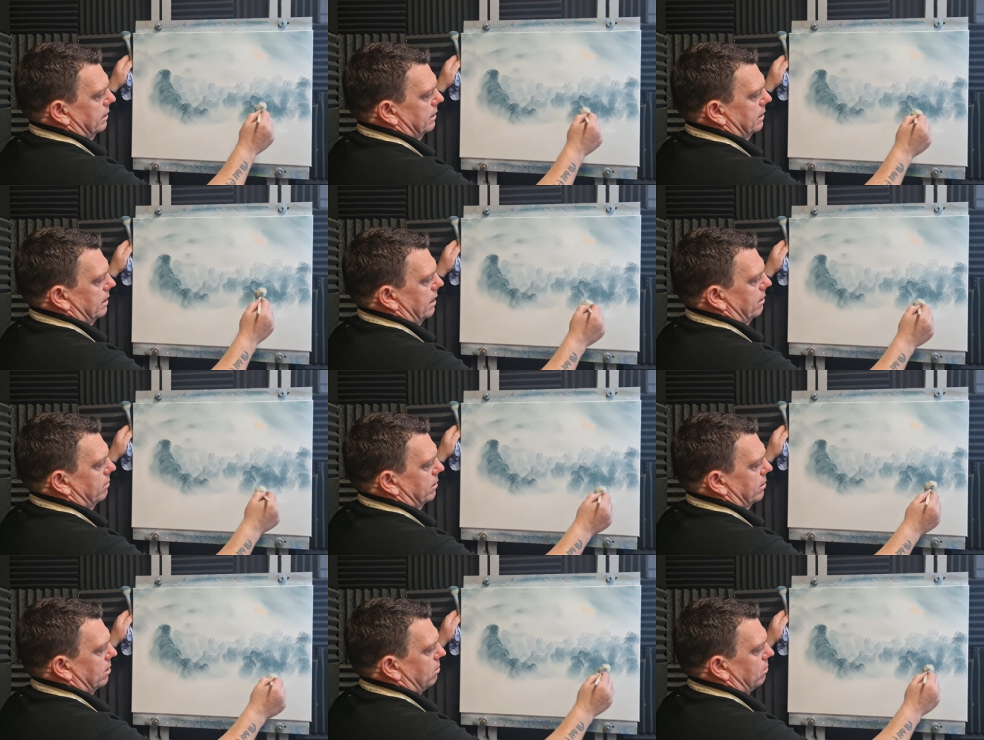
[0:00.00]
There we
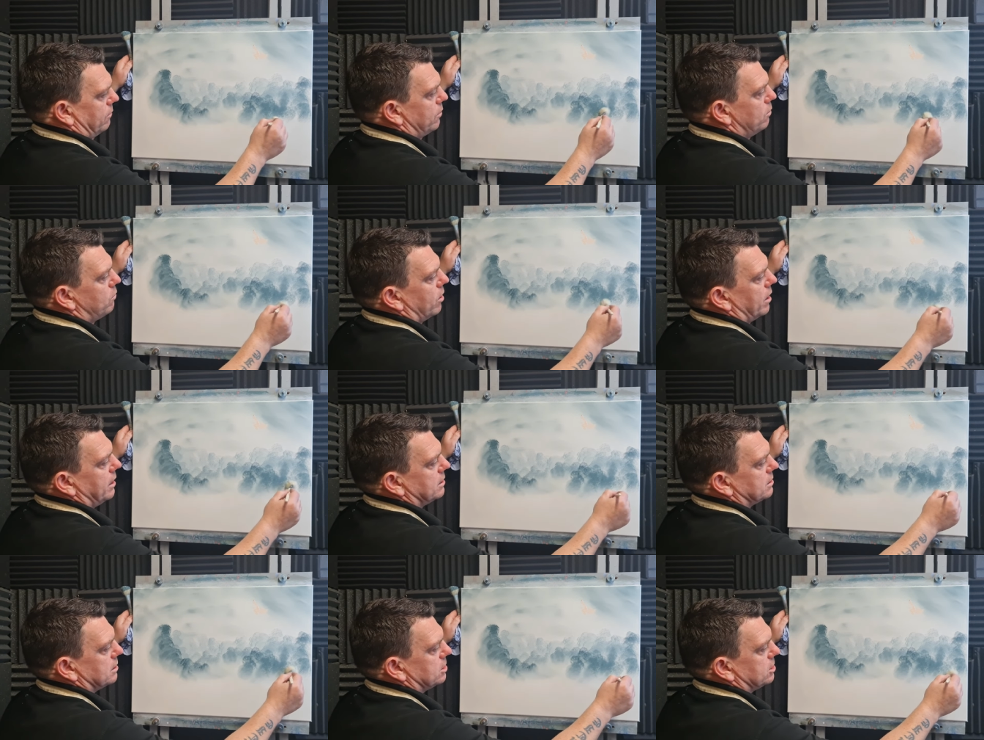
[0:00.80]
go. If you've got
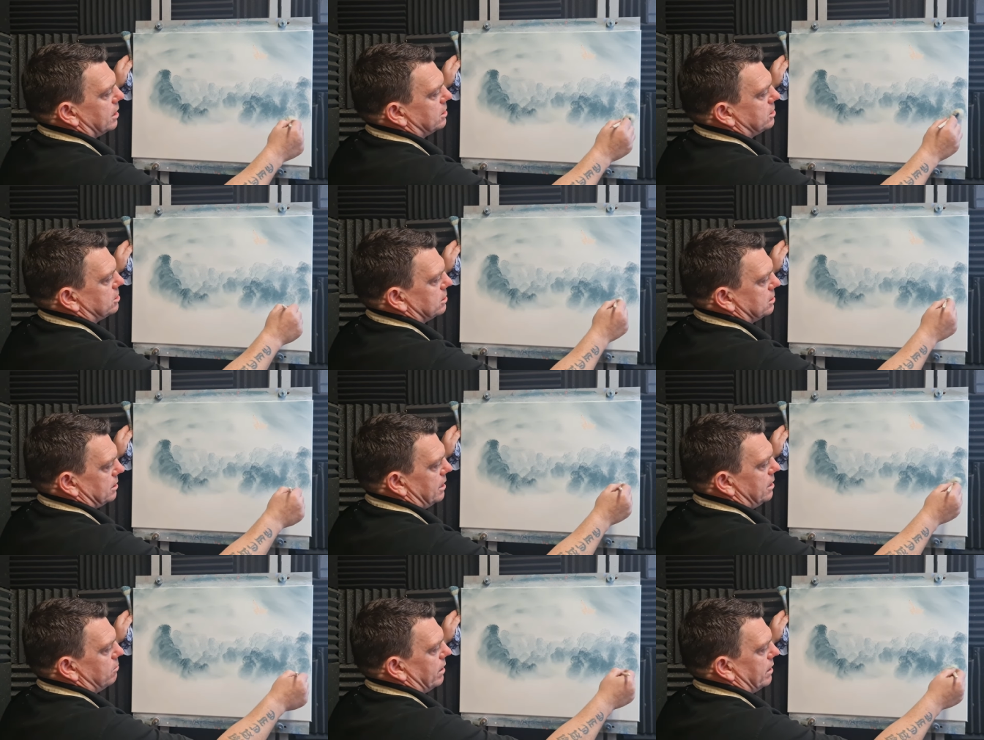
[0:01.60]
any suggestions
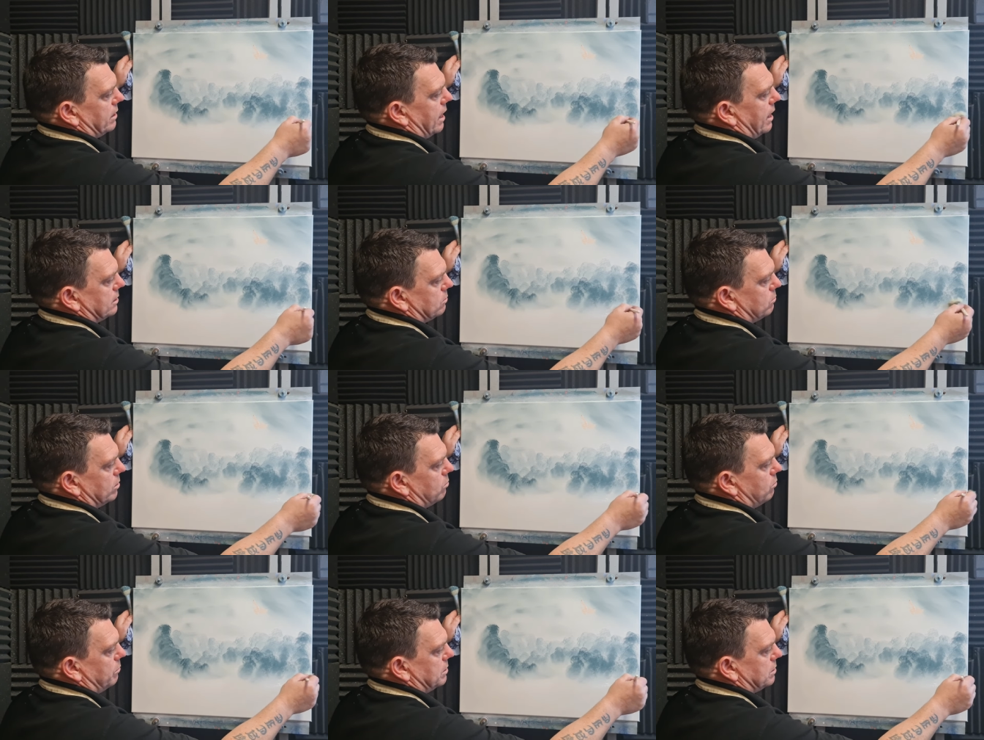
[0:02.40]
anyway, guys, of what
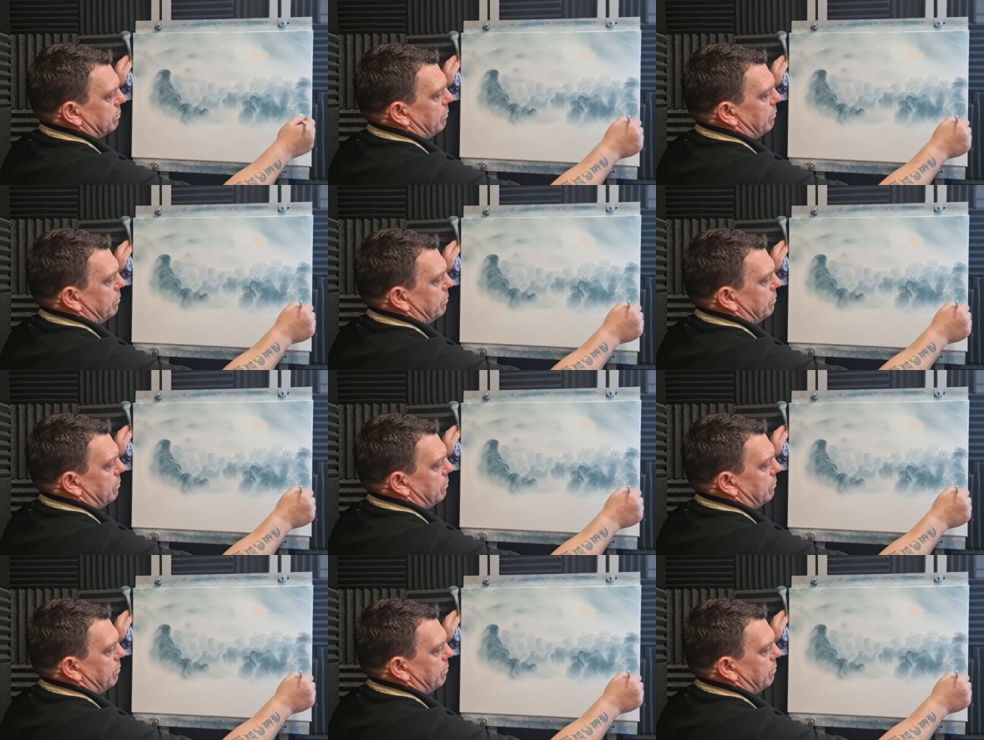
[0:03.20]
you want me to